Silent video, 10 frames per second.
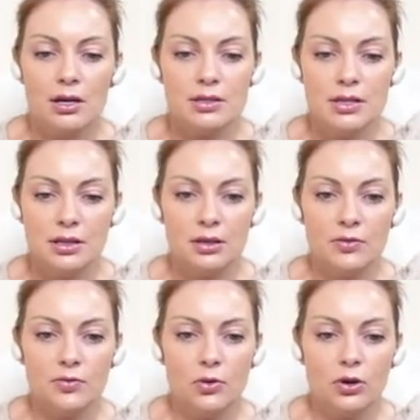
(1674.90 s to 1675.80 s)
Uh,
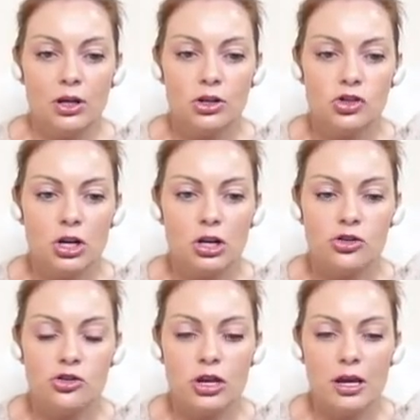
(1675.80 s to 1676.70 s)
send it for
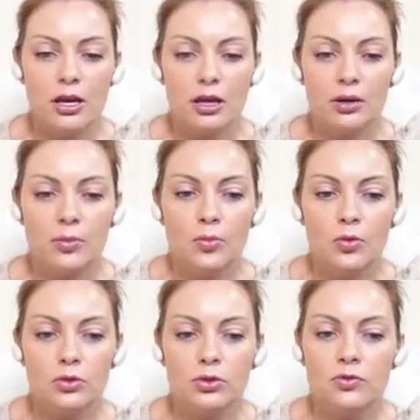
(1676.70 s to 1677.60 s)

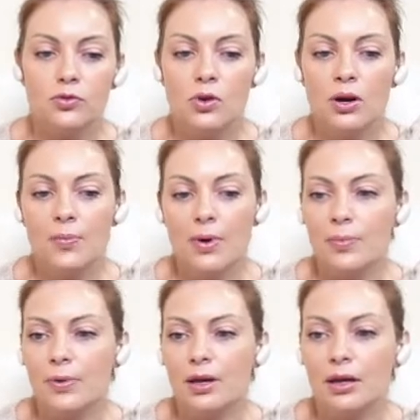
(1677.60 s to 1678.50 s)
recharging.
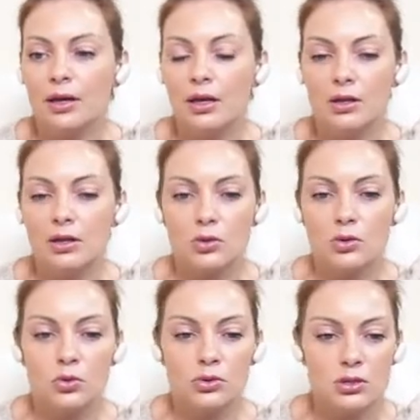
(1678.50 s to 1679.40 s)
Multi-form mapping
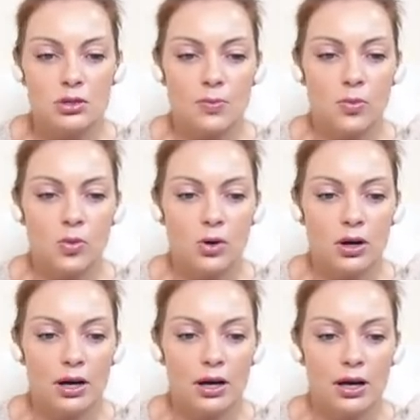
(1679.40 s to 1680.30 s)
is also
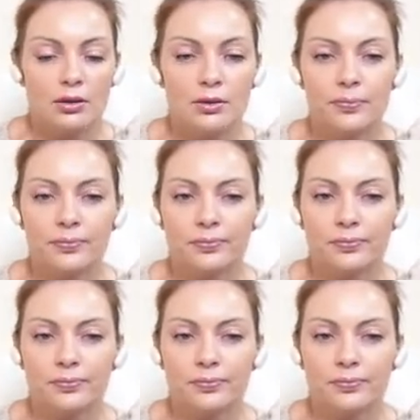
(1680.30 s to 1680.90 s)
supported.